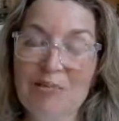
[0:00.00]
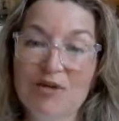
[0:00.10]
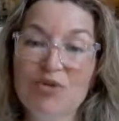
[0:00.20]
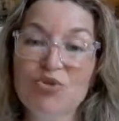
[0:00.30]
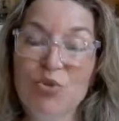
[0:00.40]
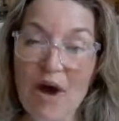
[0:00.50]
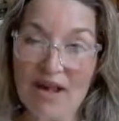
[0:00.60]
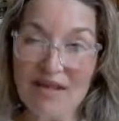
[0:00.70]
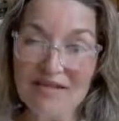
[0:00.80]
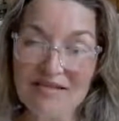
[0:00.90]

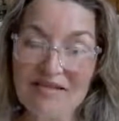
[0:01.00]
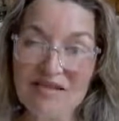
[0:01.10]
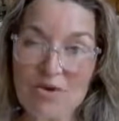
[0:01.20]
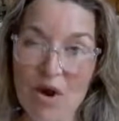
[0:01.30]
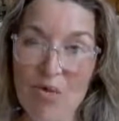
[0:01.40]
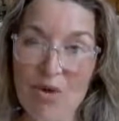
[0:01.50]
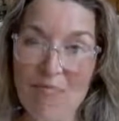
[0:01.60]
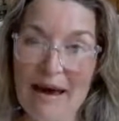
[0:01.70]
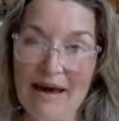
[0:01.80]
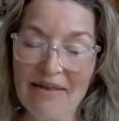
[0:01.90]
twice. So I went
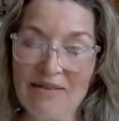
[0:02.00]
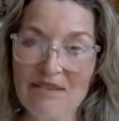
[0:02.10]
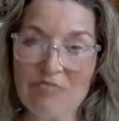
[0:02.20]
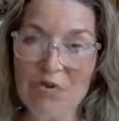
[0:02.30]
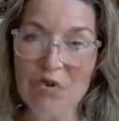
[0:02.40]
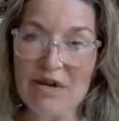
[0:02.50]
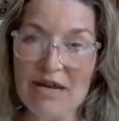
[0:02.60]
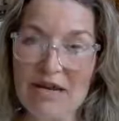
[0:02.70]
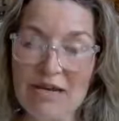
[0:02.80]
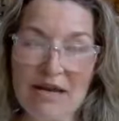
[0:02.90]
back this
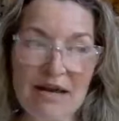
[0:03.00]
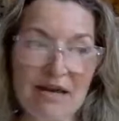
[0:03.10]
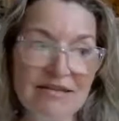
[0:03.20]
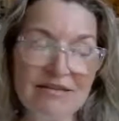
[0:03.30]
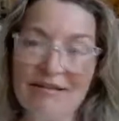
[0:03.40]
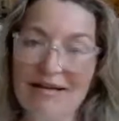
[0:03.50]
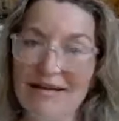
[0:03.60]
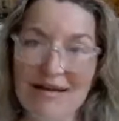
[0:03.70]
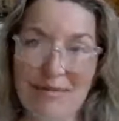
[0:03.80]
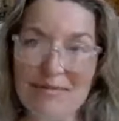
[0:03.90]
morning because I
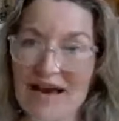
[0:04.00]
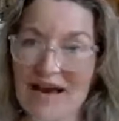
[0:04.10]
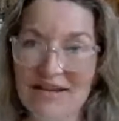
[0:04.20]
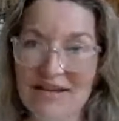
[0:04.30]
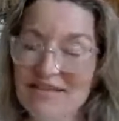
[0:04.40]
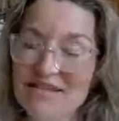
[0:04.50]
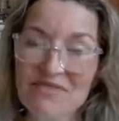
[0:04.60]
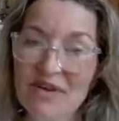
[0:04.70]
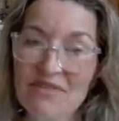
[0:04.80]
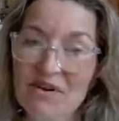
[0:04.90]
kept having this
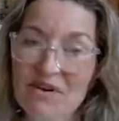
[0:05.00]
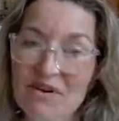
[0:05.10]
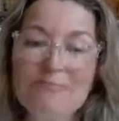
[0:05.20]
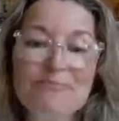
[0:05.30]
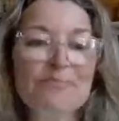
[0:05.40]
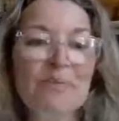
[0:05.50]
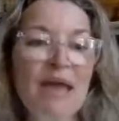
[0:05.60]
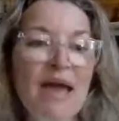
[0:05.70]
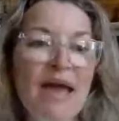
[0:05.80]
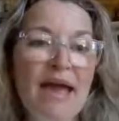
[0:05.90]
fever
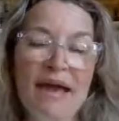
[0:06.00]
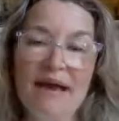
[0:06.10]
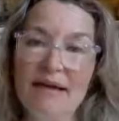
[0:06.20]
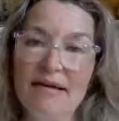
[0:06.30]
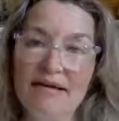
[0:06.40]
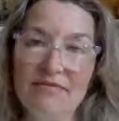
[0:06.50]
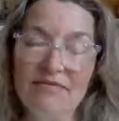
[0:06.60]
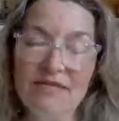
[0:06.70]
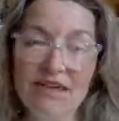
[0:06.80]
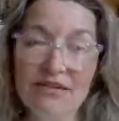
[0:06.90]
and I
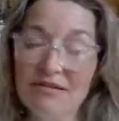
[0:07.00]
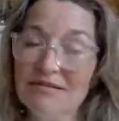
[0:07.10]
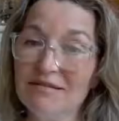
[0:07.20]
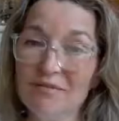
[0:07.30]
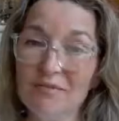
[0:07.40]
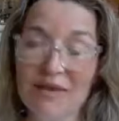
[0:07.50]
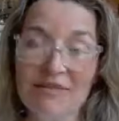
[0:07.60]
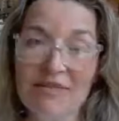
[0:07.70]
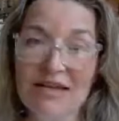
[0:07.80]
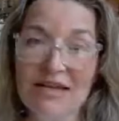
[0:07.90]
figured
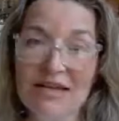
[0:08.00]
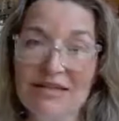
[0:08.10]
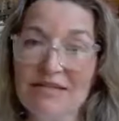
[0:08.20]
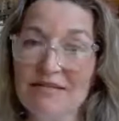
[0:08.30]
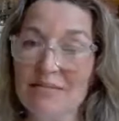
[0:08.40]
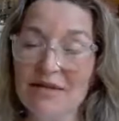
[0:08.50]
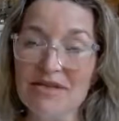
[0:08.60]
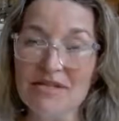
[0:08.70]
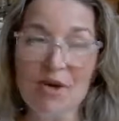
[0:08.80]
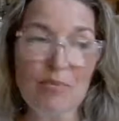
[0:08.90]
whatever it is, let me
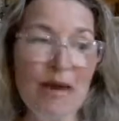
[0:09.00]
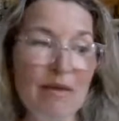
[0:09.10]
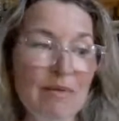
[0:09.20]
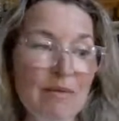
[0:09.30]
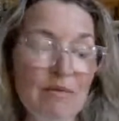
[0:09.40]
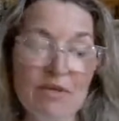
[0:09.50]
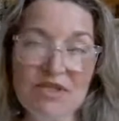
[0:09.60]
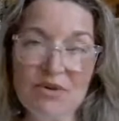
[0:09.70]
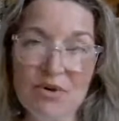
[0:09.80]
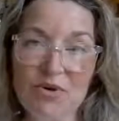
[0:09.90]
just go back. Maybe it was
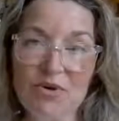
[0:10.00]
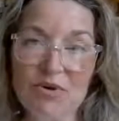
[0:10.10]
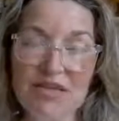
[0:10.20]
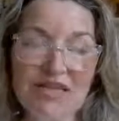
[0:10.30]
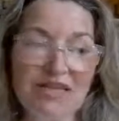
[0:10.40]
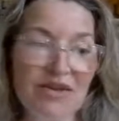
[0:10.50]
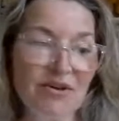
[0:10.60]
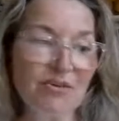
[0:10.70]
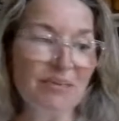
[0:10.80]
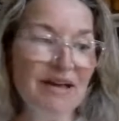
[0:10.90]
too early.
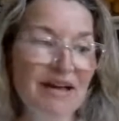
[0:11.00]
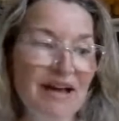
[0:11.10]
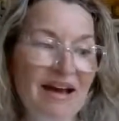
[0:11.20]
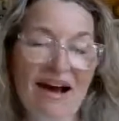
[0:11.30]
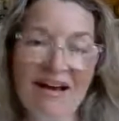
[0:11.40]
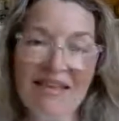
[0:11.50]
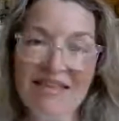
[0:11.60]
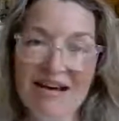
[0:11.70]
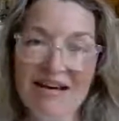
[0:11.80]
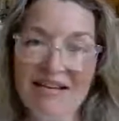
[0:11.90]
So I
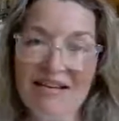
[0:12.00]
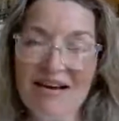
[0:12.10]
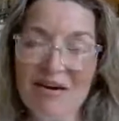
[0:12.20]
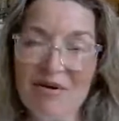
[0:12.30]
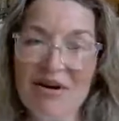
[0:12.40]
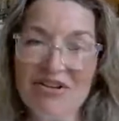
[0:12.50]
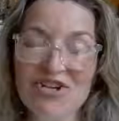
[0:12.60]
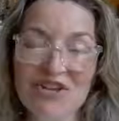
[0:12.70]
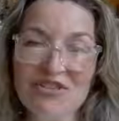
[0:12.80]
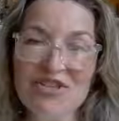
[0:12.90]
thought I'll
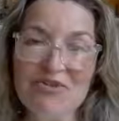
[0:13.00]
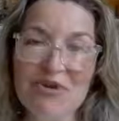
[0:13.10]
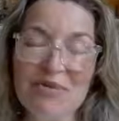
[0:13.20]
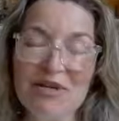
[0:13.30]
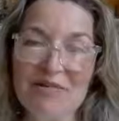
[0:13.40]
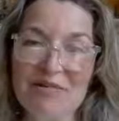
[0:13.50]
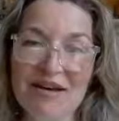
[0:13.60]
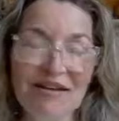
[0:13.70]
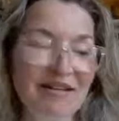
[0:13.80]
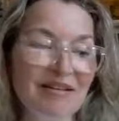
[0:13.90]
share the story when I'm
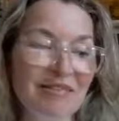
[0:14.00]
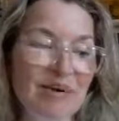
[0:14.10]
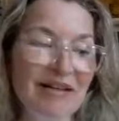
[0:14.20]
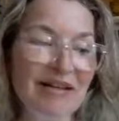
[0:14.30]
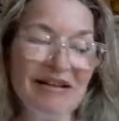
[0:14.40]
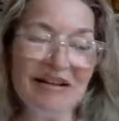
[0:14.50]
done, but